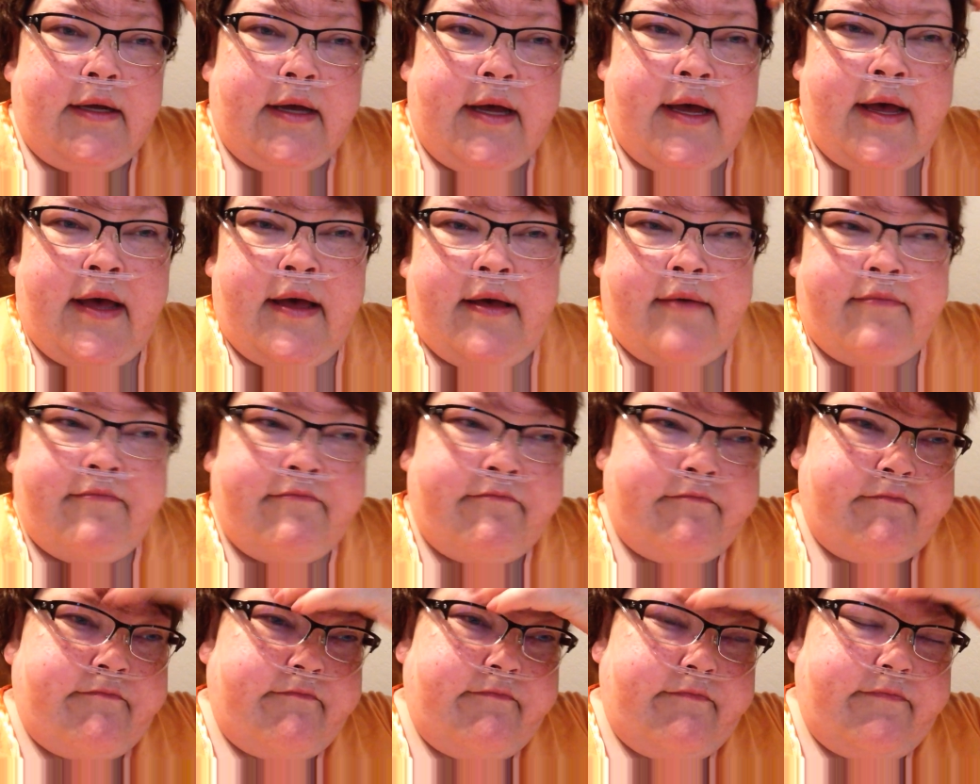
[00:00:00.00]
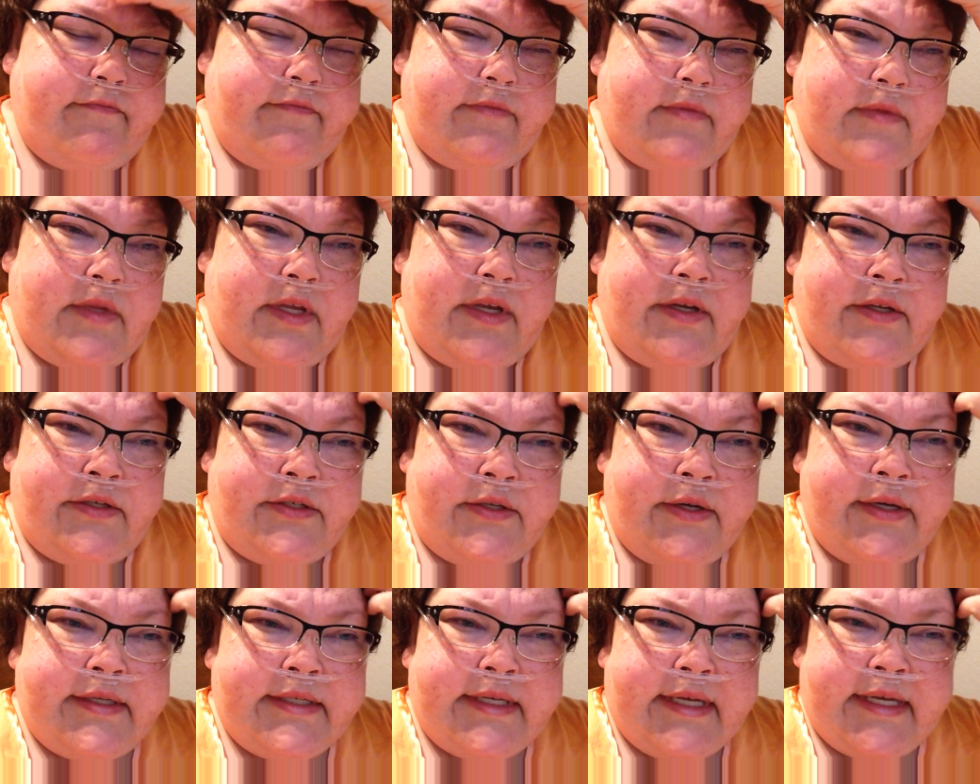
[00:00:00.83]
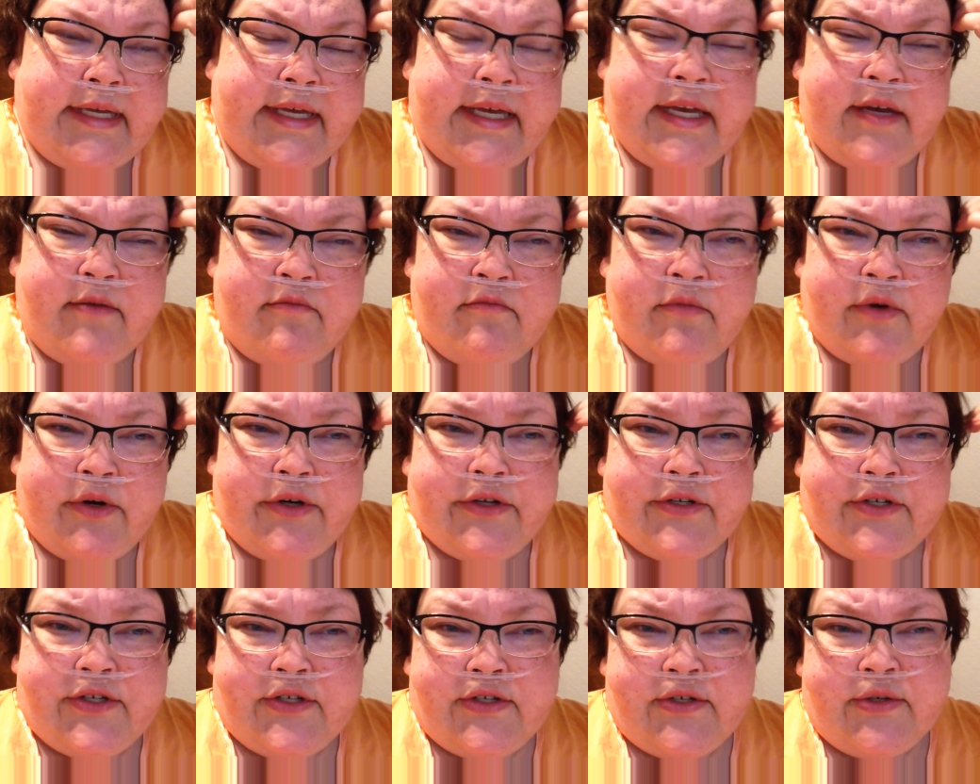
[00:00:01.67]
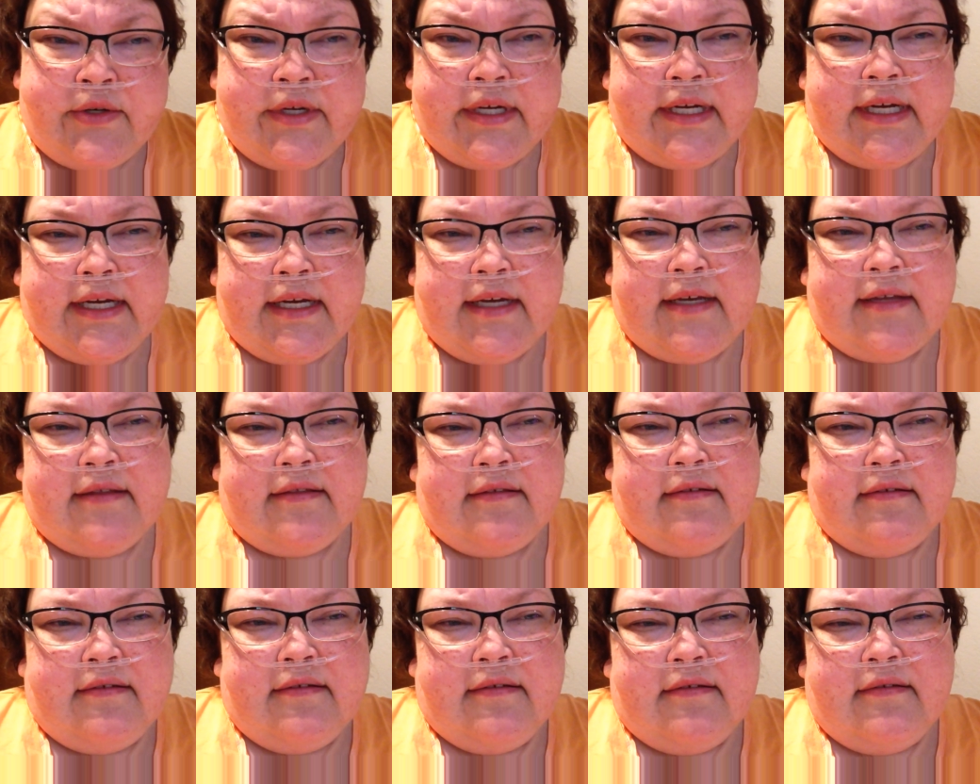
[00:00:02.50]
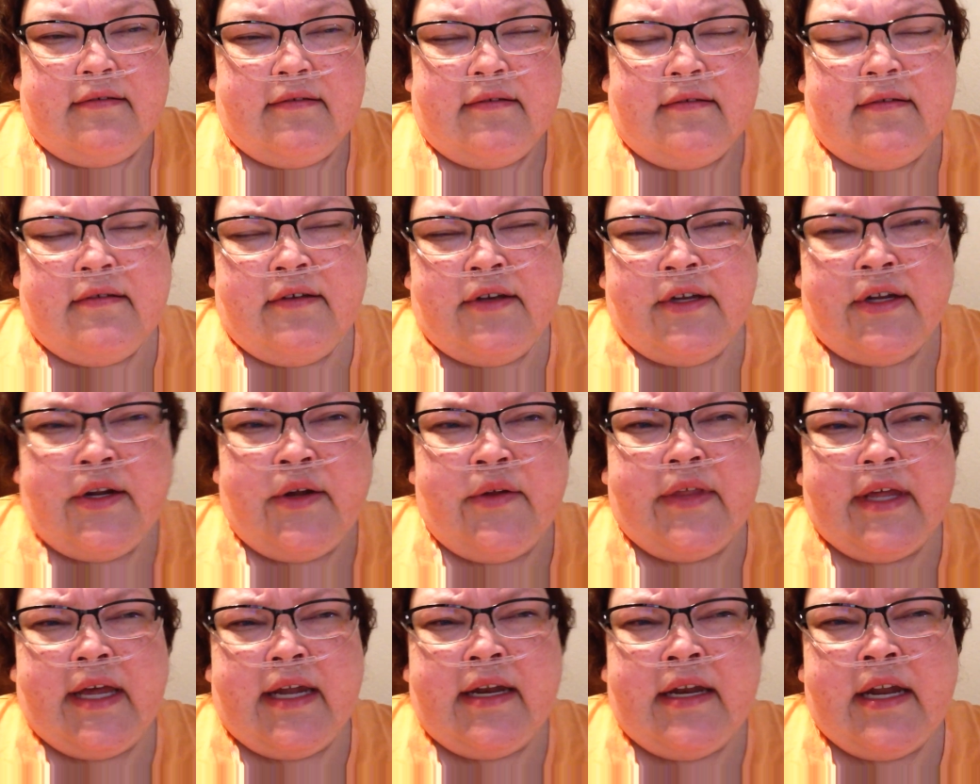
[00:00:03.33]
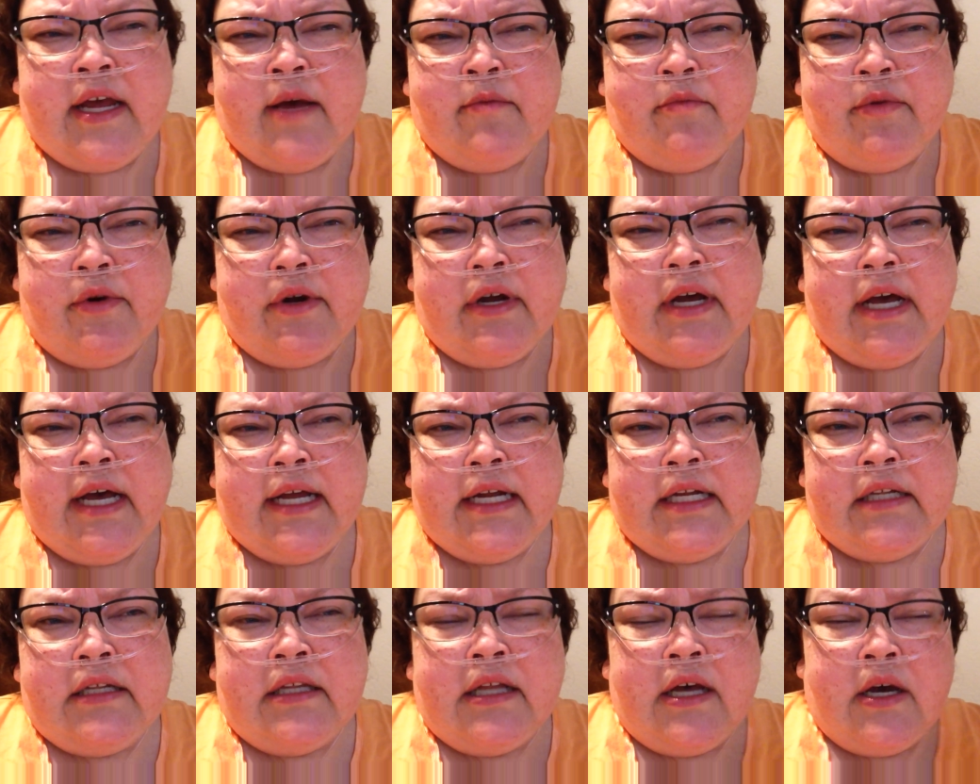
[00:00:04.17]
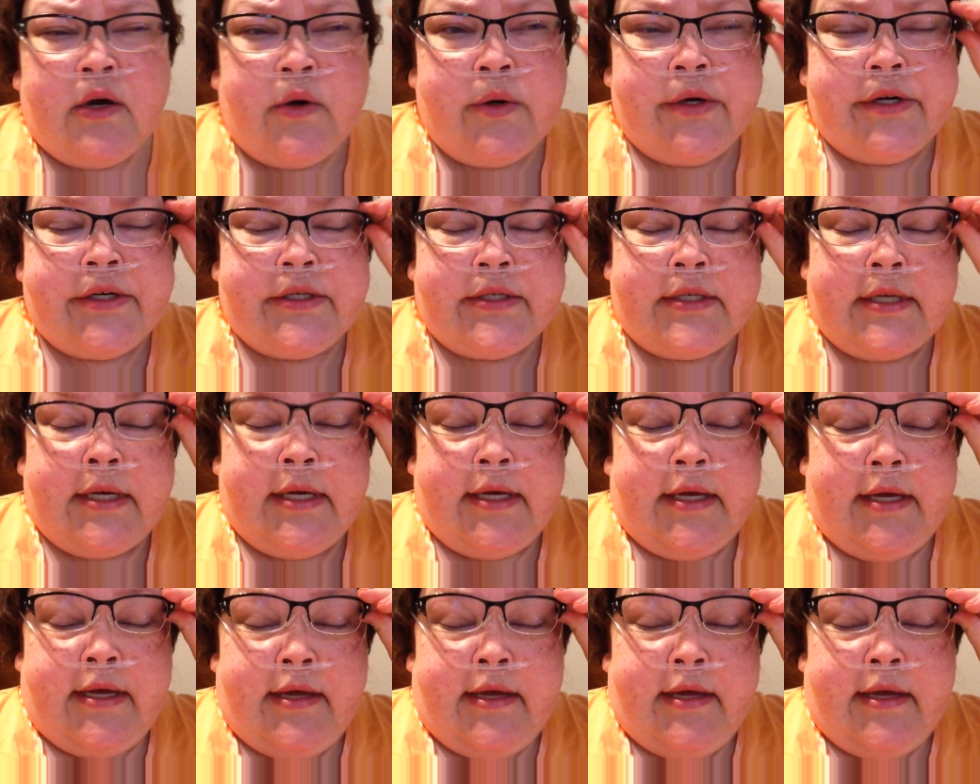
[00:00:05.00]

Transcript: Um, so as I get more strength, you know, that number kind of lowers.